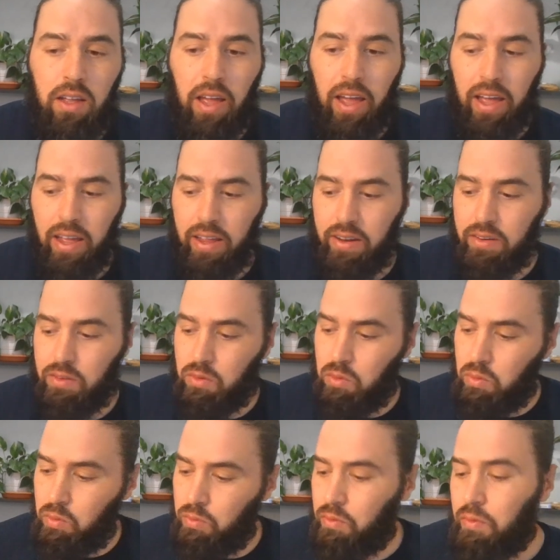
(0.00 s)
and
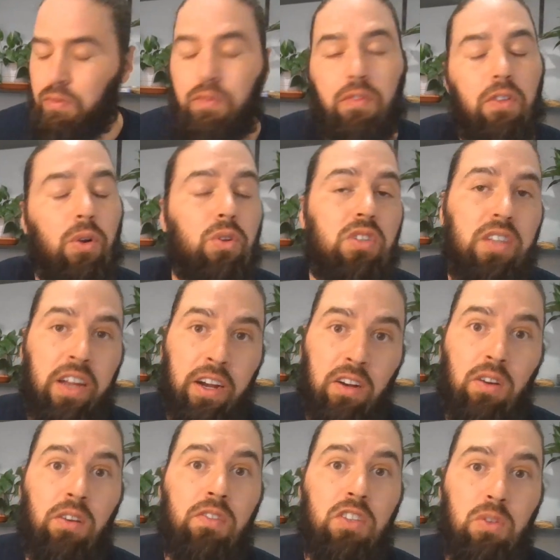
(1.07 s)
learns the
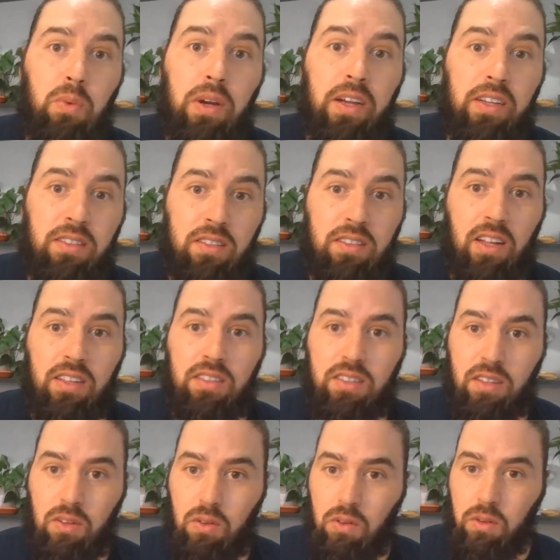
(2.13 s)
error of his ways. That's
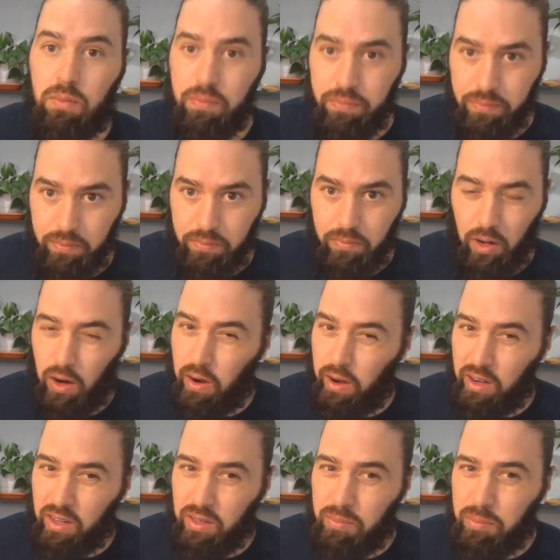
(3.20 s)
the whole
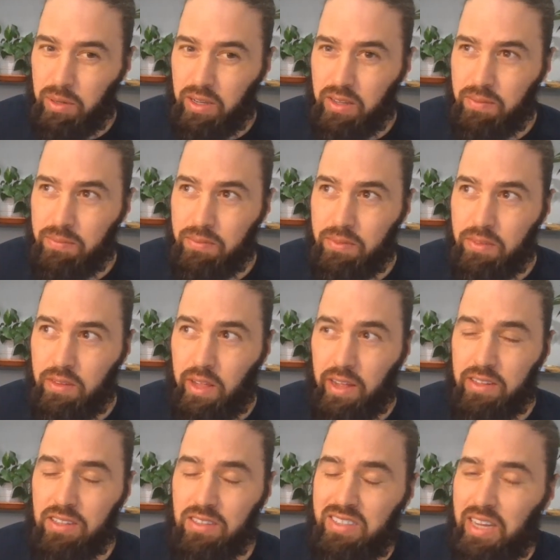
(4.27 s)
arc. But
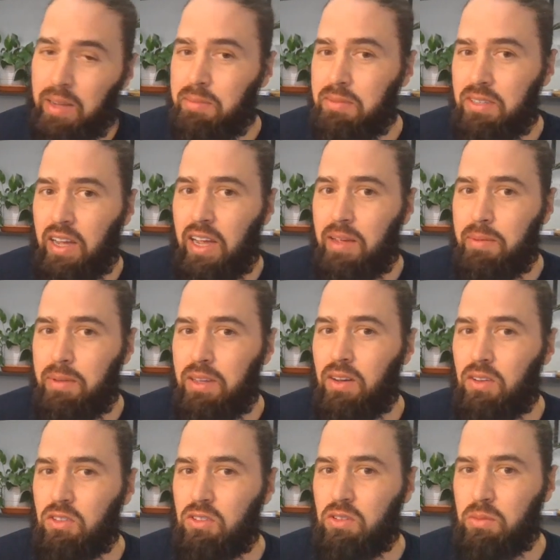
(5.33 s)
at the same time, he
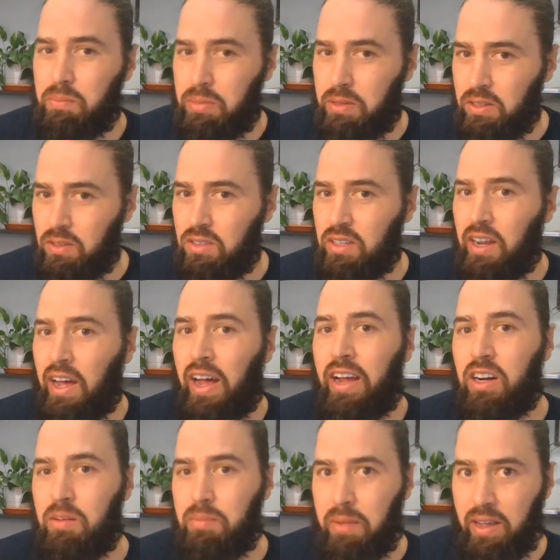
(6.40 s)
also builds an
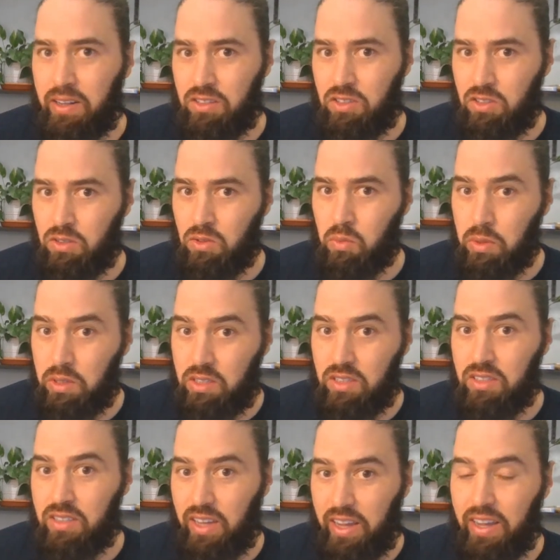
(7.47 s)
Iron Man suit, which
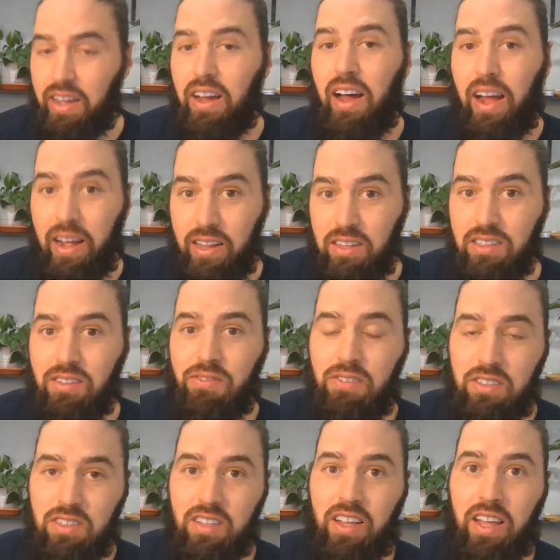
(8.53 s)
is a highly
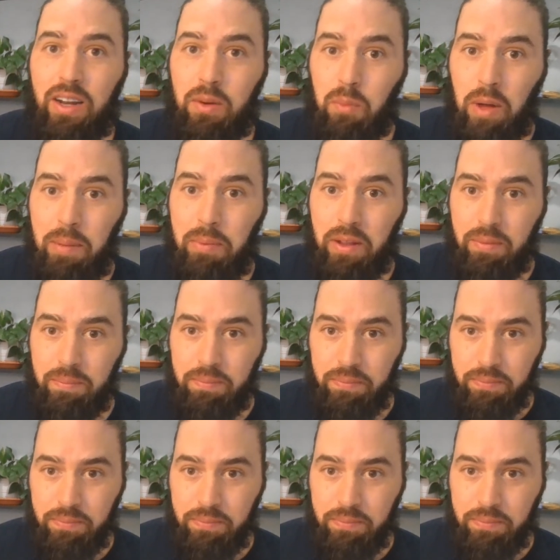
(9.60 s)
sophisticated weapon.